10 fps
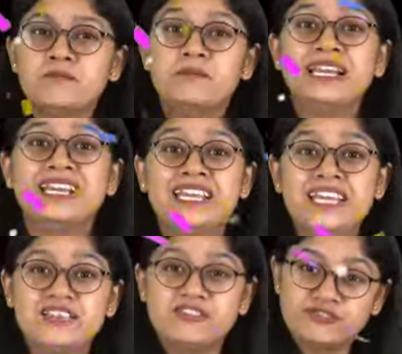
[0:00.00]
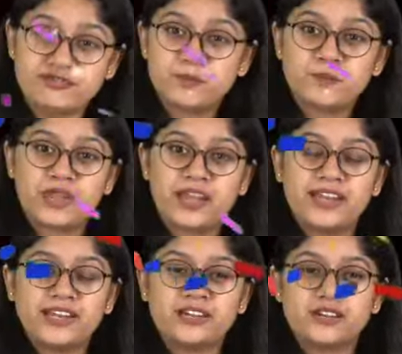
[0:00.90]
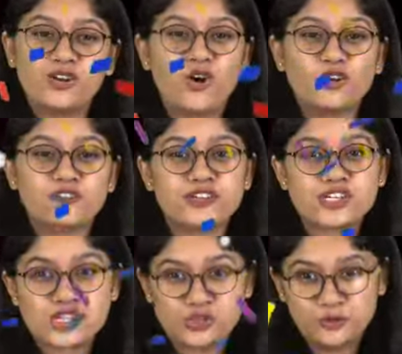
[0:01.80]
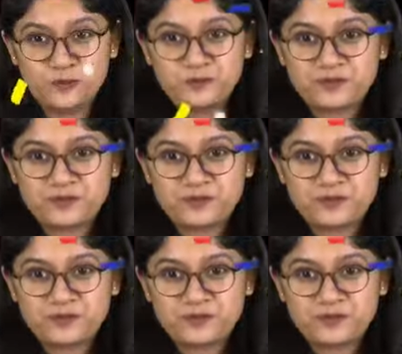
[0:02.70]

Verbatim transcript: belief in Lord Vishnu.